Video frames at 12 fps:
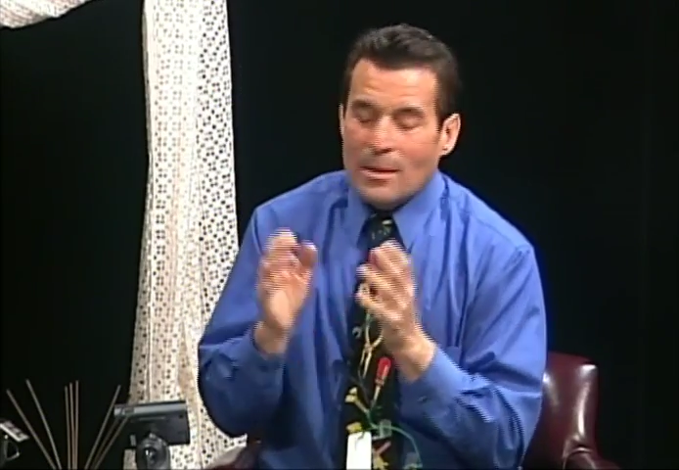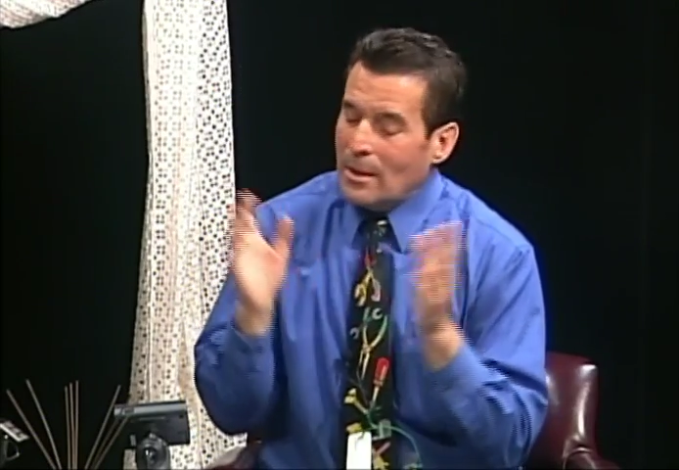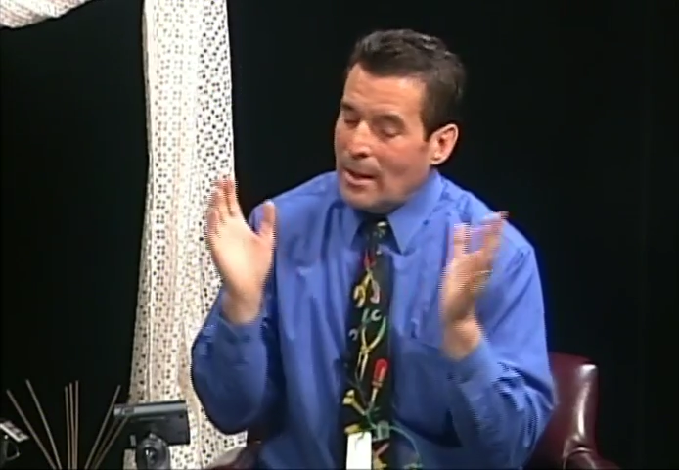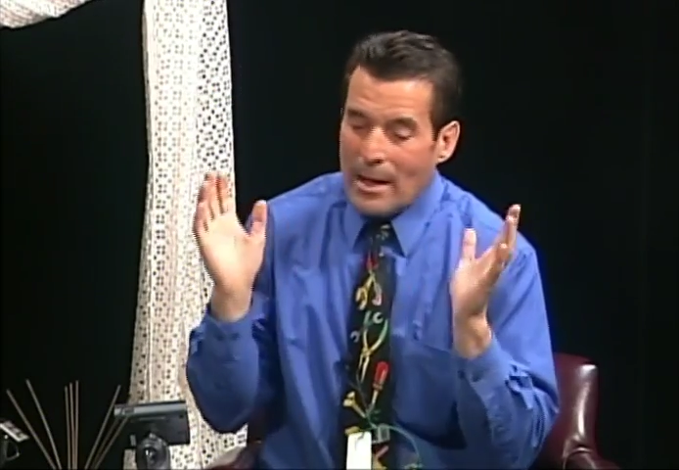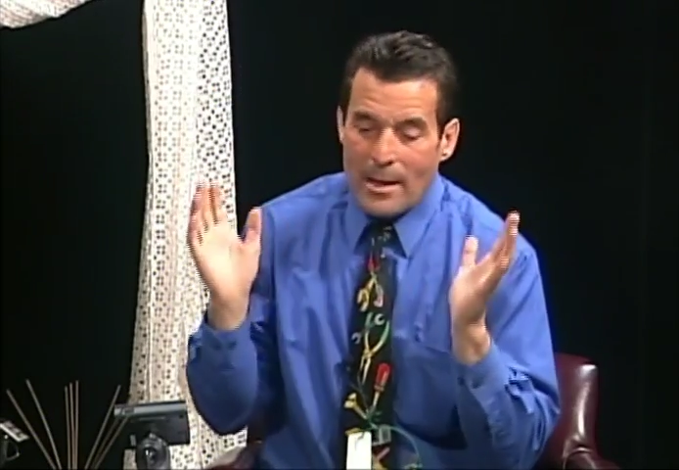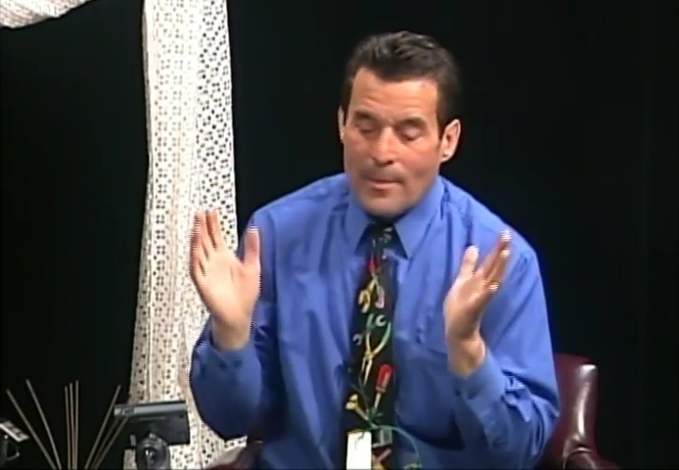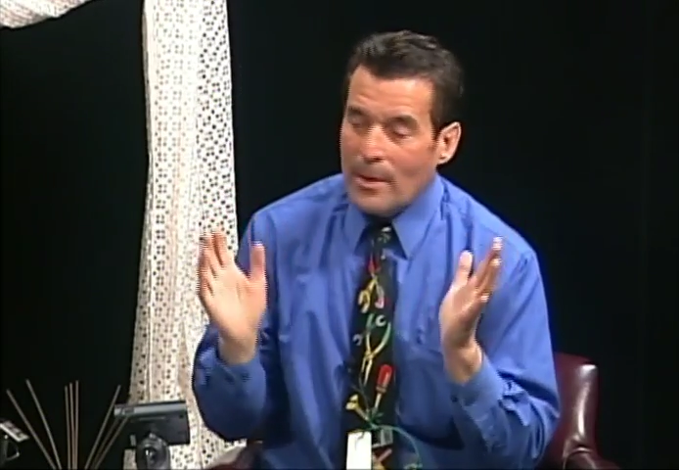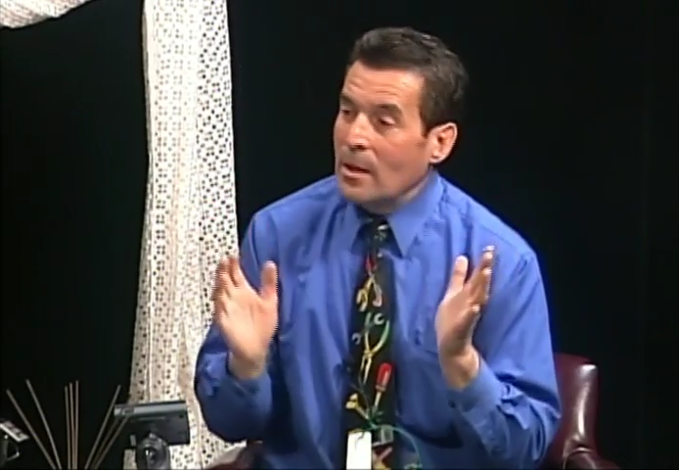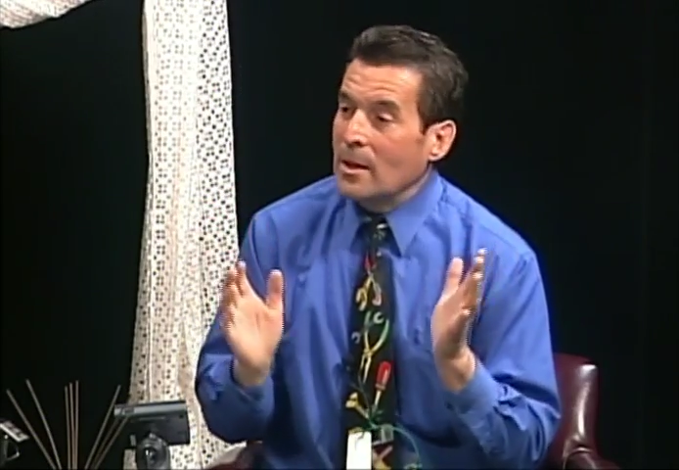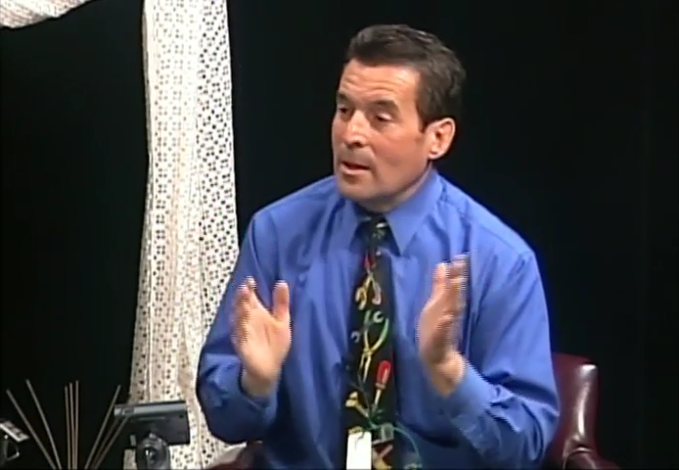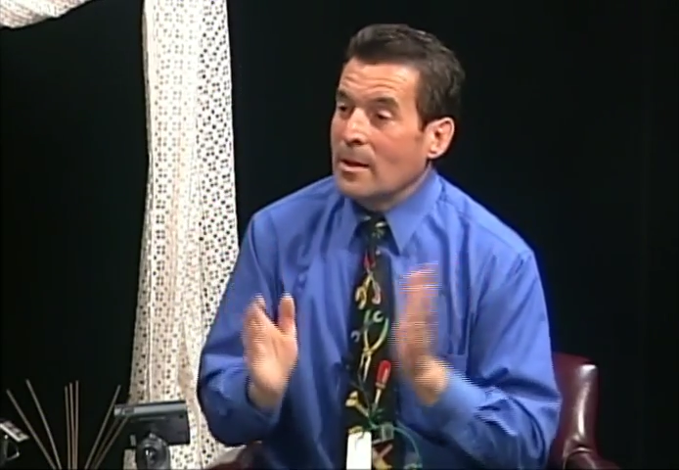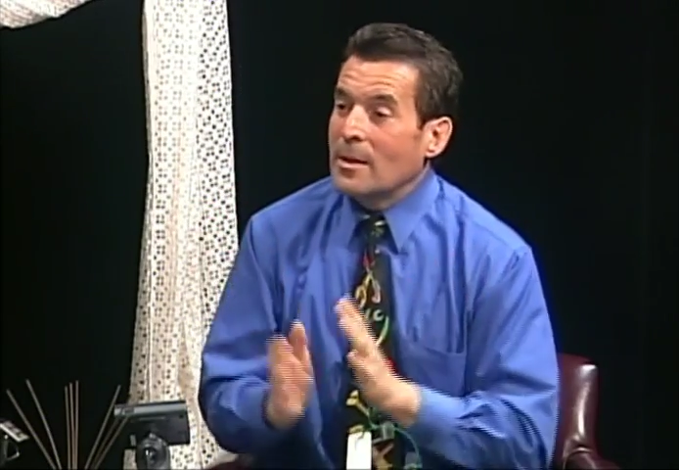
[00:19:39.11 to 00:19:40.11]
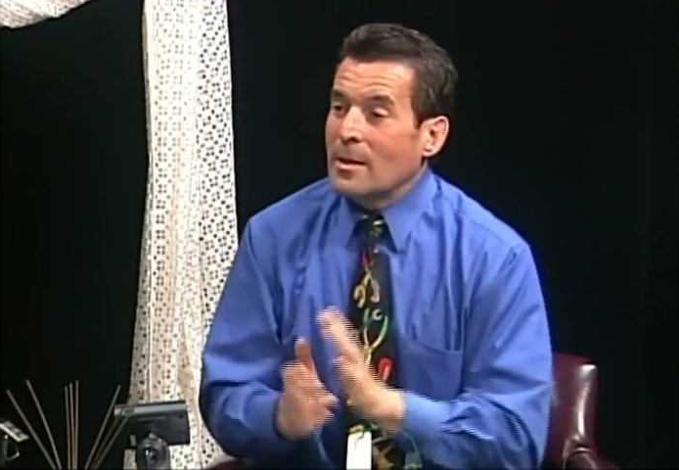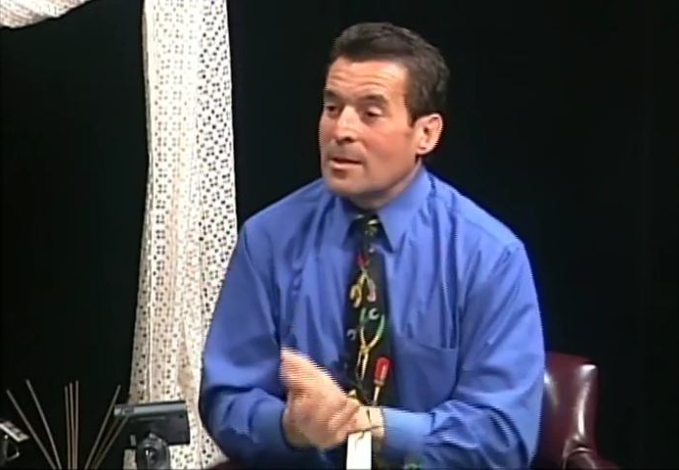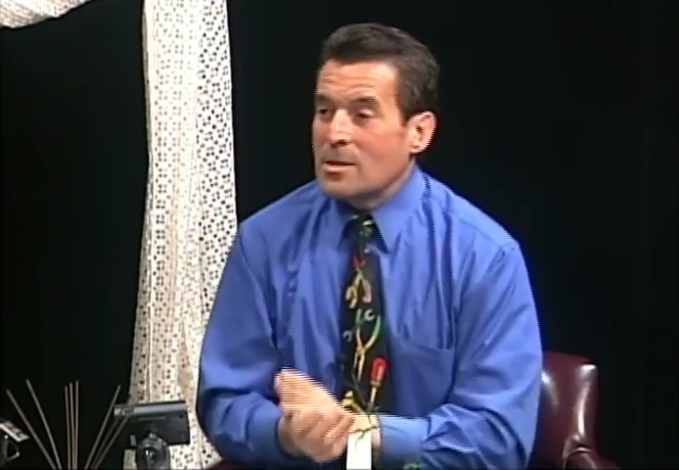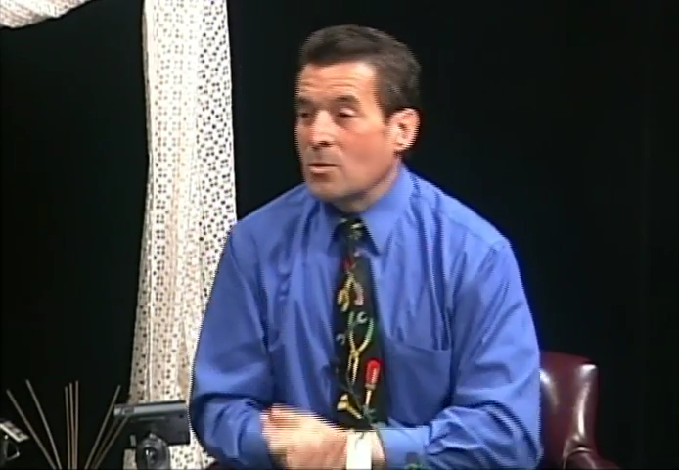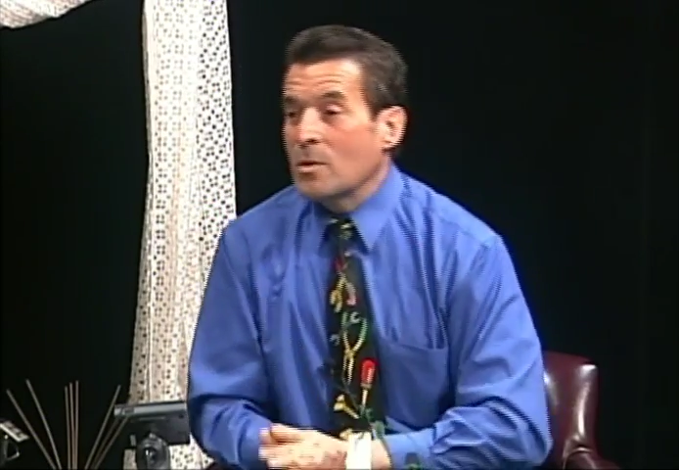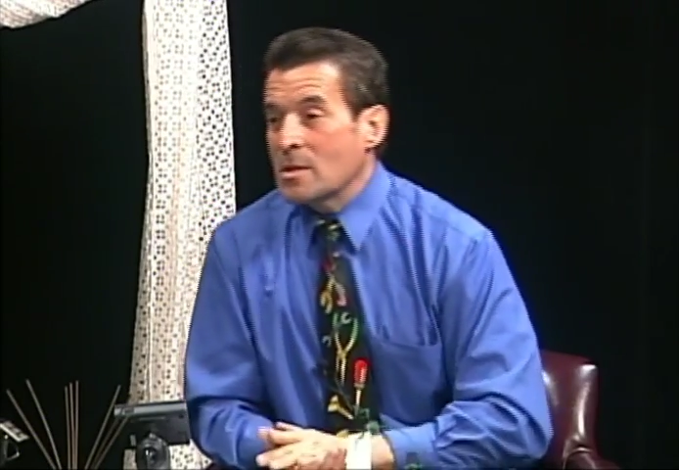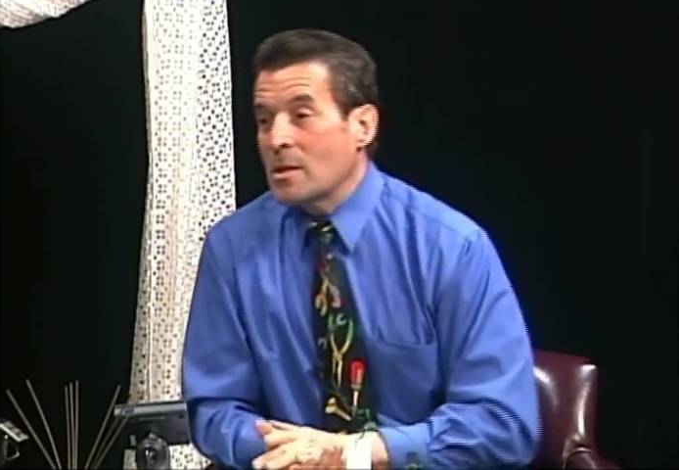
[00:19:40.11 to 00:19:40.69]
The liability. As soon as